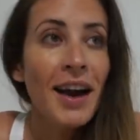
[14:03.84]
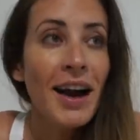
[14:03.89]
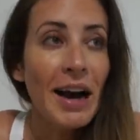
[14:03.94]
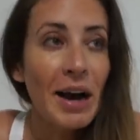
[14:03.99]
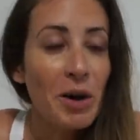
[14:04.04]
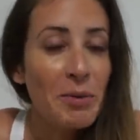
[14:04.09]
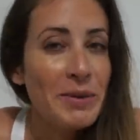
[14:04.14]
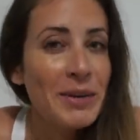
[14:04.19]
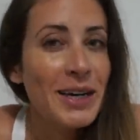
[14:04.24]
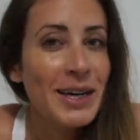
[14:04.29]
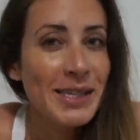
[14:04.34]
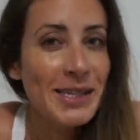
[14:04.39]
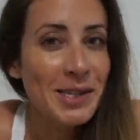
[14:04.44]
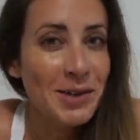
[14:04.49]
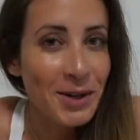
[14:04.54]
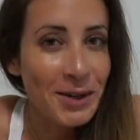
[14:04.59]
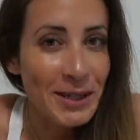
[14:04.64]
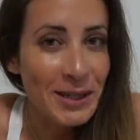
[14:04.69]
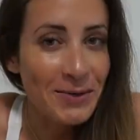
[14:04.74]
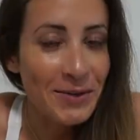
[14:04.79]
I hope you guys
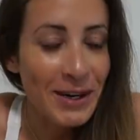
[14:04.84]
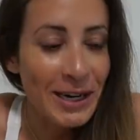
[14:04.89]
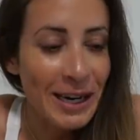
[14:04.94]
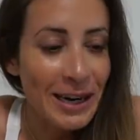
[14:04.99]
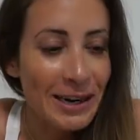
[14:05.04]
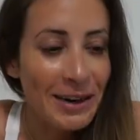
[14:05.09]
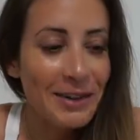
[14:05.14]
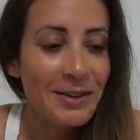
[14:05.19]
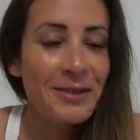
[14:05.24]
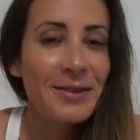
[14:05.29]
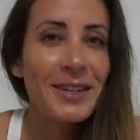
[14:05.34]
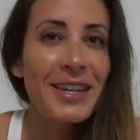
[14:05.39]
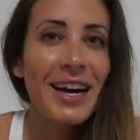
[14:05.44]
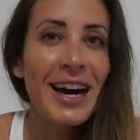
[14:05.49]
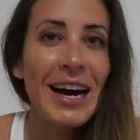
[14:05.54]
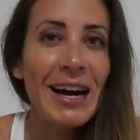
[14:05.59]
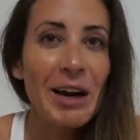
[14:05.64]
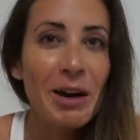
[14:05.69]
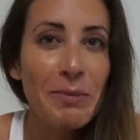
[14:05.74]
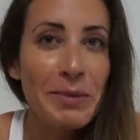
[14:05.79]
enjoyed this video.
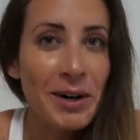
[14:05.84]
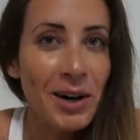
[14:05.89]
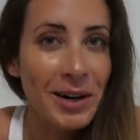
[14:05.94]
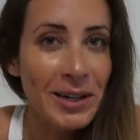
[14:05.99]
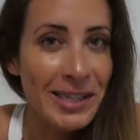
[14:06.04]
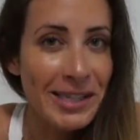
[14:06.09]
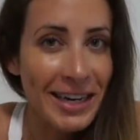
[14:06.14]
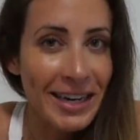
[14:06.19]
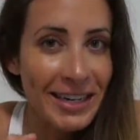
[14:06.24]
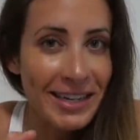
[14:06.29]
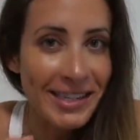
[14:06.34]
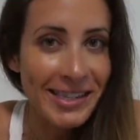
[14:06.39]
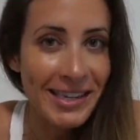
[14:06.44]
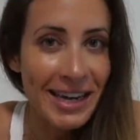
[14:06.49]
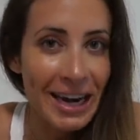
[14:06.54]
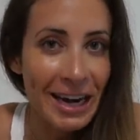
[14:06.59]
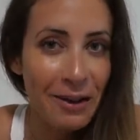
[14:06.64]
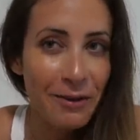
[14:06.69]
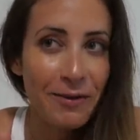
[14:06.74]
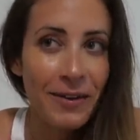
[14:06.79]
I hope you're all staying
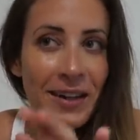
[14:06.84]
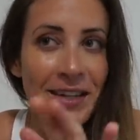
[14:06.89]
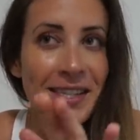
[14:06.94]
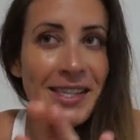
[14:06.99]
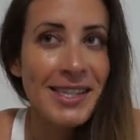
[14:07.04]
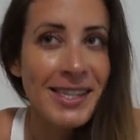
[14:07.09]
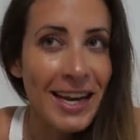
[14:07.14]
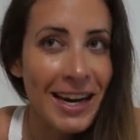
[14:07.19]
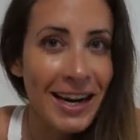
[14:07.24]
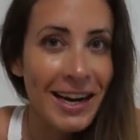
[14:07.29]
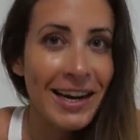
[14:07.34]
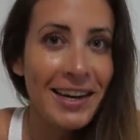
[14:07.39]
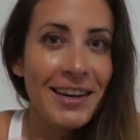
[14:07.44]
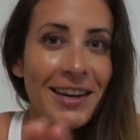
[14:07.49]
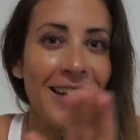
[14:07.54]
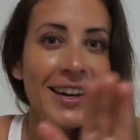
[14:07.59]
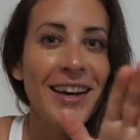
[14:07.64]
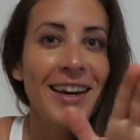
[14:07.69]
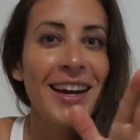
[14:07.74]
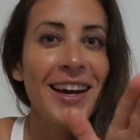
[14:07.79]
safe and
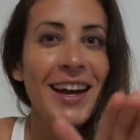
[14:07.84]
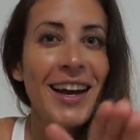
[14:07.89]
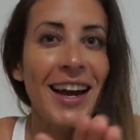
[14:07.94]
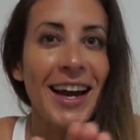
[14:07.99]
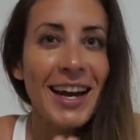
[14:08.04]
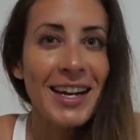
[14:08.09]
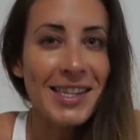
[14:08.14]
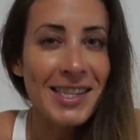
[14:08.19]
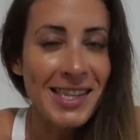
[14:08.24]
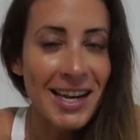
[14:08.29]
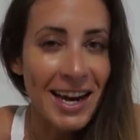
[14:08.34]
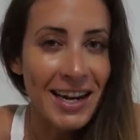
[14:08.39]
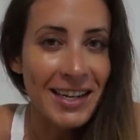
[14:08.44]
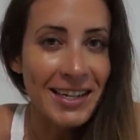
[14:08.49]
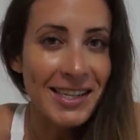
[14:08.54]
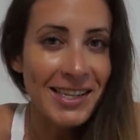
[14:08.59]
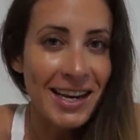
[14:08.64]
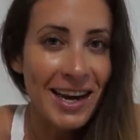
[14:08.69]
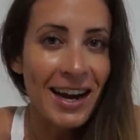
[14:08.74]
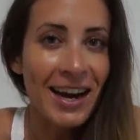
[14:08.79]
sane and staying
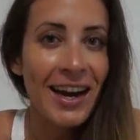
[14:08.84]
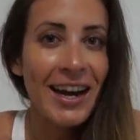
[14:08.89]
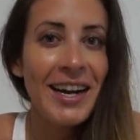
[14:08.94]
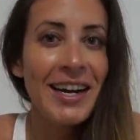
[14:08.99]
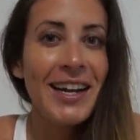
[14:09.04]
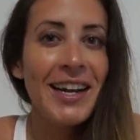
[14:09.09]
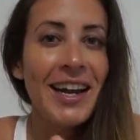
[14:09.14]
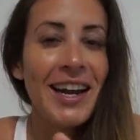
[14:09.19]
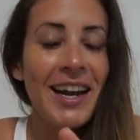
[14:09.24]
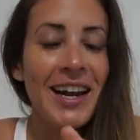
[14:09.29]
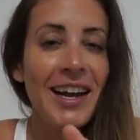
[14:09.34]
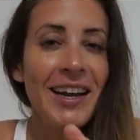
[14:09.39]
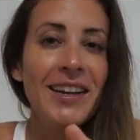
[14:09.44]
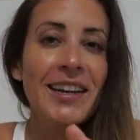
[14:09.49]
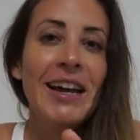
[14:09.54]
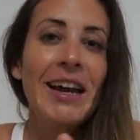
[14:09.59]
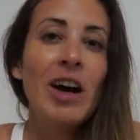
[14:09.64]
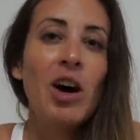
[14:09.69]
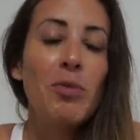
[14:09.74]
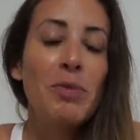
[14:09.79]
inside and
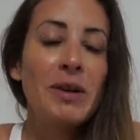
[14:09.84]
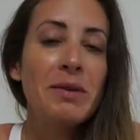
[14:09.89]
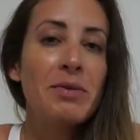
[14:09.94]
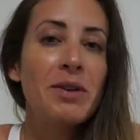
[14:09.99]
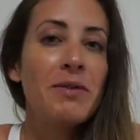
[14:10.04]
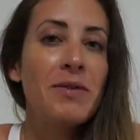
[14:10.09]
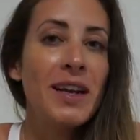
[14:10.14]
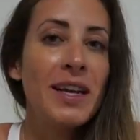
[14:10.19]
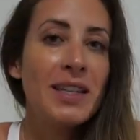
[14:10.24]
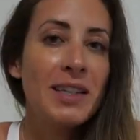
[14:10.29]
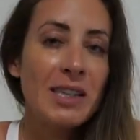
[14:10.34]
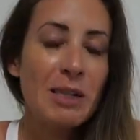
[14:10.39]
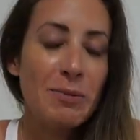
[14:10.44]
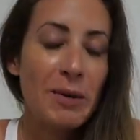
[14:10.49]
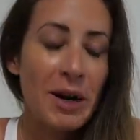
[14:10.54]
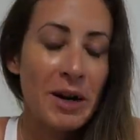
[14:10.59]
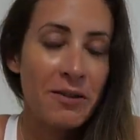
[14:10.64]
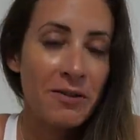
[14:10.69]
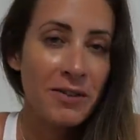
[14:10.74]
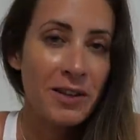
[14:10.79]
helping prevent the
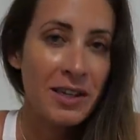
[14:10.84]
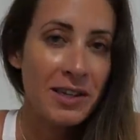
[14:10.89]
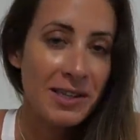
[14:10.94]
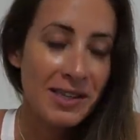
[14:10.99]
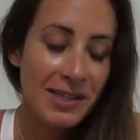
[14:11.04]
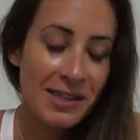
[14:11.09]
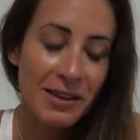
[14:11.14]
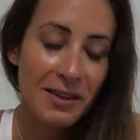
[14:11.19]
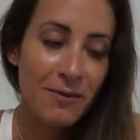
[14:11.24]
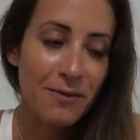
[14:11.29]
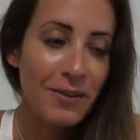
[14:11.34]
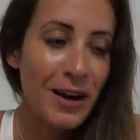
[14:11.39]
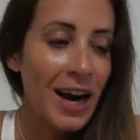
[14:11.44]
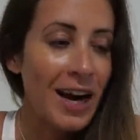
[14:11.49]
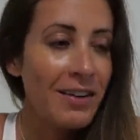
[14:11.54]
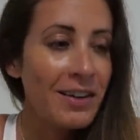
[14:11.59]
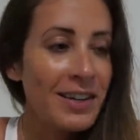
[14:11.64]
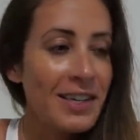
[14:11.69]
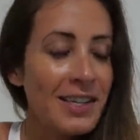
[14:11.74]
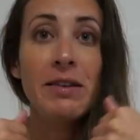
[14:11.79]
spread of this
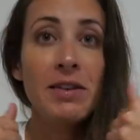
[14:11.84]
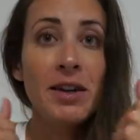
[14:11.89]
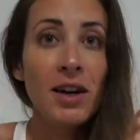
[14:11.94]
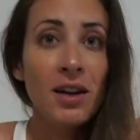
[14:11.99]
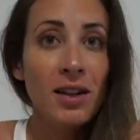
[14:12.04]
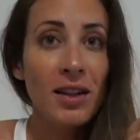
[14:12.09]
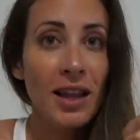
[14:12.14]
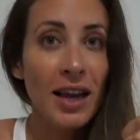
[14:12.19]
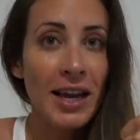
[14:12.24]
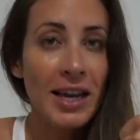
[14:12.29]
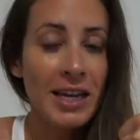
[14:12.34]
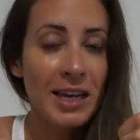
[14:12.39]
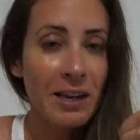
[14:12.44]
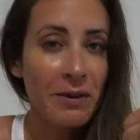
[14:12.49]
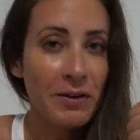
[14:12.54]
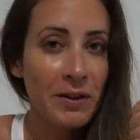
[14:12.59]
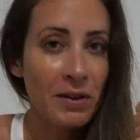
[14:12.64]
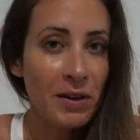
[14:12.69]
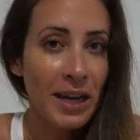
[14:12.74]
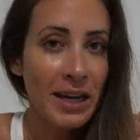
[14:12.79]
virus. Give it a like
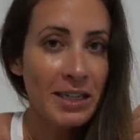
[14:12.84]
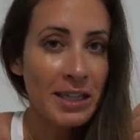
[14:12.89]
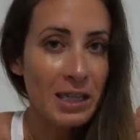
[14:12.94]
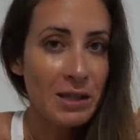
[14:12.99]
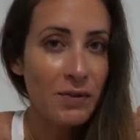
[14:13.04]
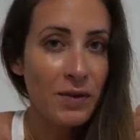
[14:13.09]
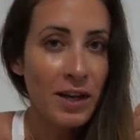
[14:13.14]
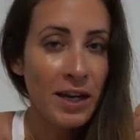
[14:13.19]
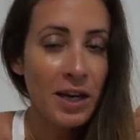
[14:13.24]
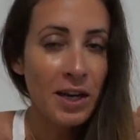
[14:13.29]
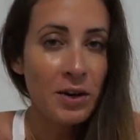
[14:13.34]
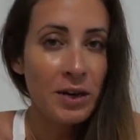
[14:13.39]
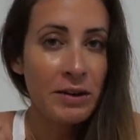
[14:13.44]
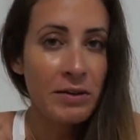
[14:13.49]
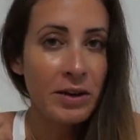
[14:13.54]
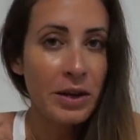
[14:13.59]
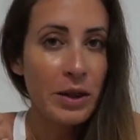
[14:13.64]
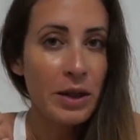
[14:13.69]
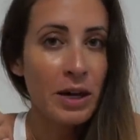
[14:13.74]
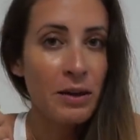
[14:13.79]
if you liked this video, give
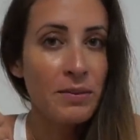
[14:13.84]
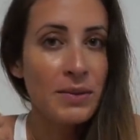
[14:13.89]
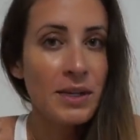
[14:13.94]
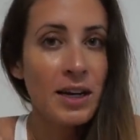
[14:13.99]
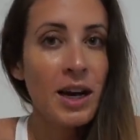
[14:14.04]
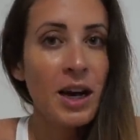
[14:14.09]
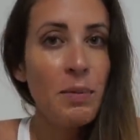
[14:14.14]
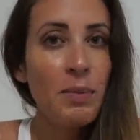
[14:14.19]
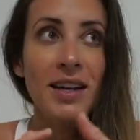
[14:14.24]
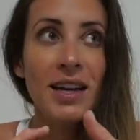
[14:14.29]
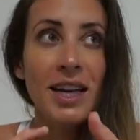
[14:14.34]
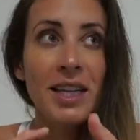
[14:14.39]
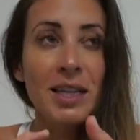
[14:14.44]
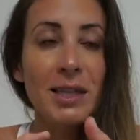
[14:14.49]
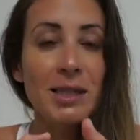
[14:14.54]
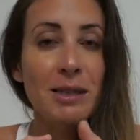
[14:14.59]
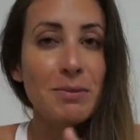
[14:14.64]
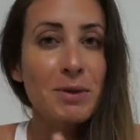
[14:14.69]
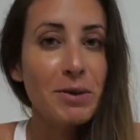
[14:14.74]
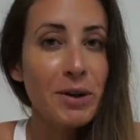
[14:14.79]
it a thumbs up, hit the
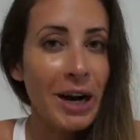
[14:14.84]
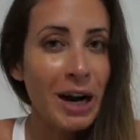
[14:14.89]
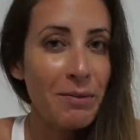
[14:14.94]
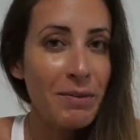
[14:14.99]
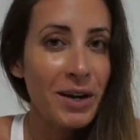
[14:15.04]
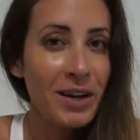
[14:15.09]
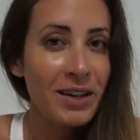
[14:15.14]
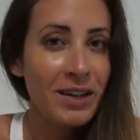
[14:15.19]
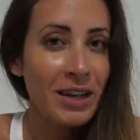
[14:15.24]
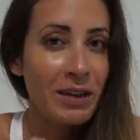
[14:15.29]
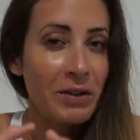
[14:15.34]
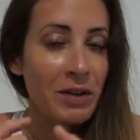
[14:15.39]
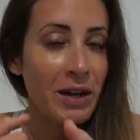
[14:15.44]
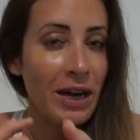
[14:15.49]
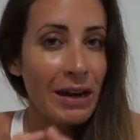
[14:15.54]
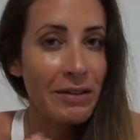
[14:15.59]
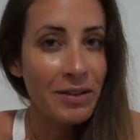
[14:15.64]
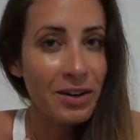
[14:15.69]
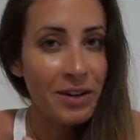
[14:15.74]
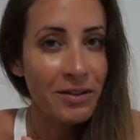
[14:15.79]
subscribe button if you
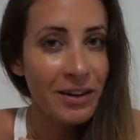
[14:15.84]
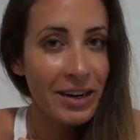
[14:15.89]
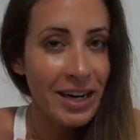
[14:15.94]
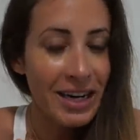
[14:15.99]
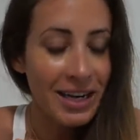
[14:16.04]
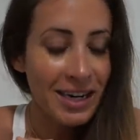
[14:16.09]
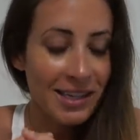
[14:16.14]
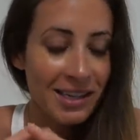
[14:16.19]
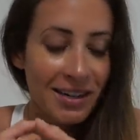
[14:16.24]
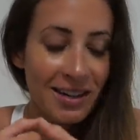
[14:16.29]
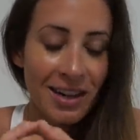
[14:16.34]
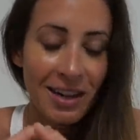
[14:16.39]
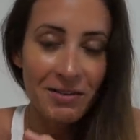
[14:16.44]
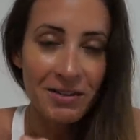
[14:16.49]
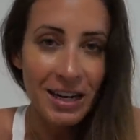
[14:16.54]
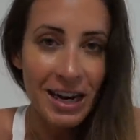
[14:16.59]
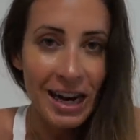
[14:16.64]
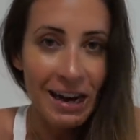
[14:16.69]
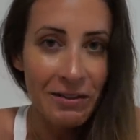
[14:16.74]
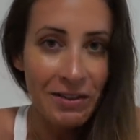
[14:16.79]
haven't already because I'd love
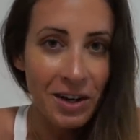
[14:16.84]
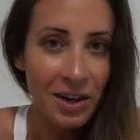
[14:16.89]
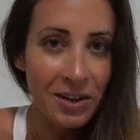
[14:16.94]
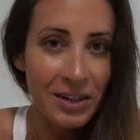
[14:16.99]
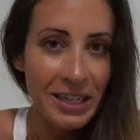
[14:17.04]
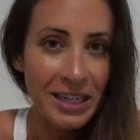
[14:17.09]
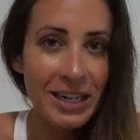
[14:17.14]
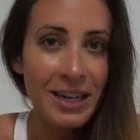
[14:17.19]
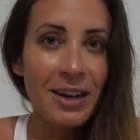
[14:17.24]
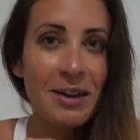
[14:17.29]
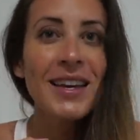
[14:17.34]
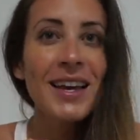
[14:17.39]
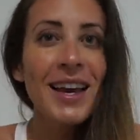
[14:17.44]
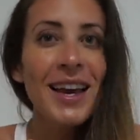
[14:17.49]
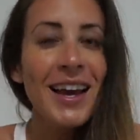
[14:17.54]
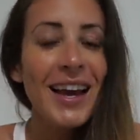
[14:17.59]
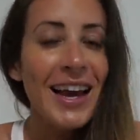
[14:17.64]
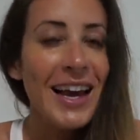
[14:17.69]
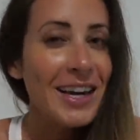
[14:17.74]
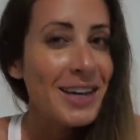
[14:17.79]
to have y'all here,
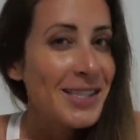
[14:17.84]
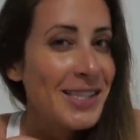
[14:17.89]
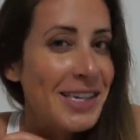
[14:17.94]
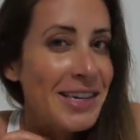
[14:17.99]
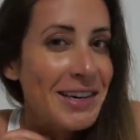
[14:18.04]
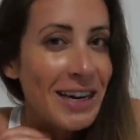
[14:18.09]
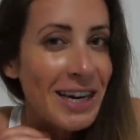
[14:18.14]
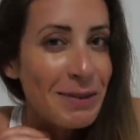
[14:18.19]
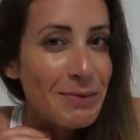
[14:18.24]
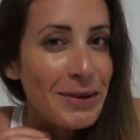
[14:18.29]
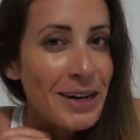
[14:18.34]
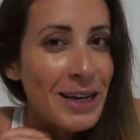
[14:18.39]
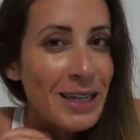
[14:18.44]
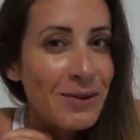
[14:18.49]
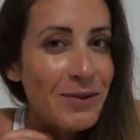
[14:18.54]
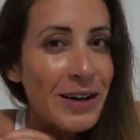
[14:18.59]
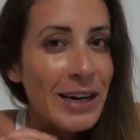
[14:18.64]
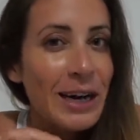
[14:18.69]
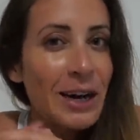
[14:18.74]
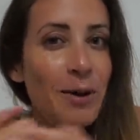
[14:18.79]
and I'll see you guys in my next
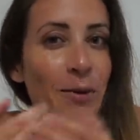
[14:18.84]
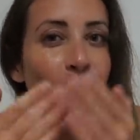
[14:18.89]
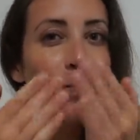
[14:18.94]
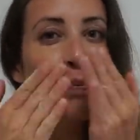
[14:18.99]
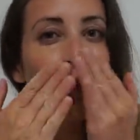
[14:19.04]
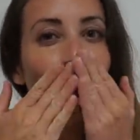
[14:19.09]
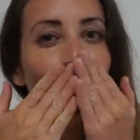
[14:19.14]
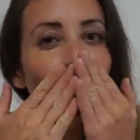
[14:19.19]
video.